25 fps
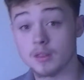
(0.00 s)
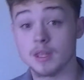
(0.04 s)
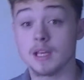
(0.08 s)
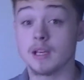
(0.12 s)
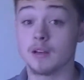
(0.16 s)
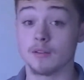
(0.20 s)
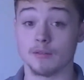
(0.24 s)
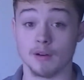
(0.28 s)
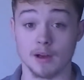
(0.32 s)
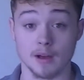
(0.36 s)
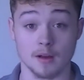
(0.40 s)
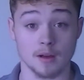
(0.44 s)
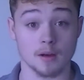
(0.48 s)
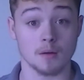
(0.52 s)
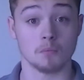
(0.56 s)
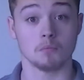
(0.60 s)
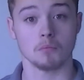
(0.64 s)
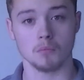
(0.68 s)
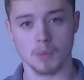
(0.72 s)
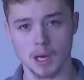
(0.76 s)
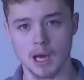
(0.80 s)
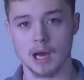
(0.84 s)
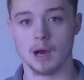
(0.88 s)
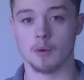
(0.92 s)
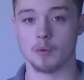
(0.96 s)
think about
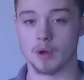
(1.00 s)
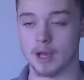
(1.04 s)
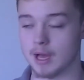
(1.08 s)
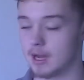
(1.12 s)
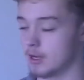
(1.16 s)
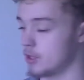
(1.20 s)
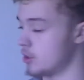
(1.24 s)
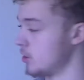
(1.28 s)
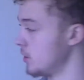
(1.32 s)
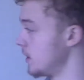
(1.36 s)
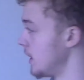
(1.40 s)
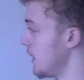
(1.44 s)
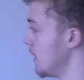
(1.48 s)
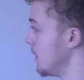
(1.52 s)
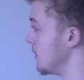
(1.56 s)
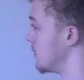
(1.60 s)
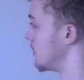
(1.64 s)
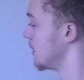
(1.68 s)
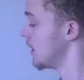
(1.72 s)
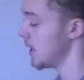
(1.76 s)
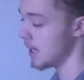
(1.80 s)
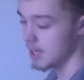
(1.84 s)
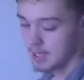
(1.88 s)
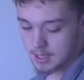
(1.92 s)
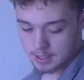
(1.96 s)
how it actually is.
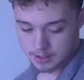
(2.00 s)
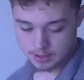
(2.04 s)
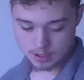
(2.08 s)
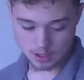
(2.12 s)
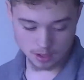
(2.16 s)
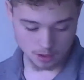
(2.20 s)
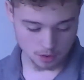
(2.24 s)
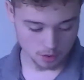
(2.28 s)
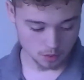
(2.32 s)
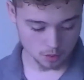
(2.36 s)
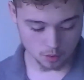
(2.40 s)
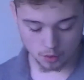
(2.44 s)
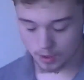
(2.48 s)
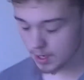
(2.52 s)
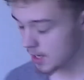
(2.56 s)
So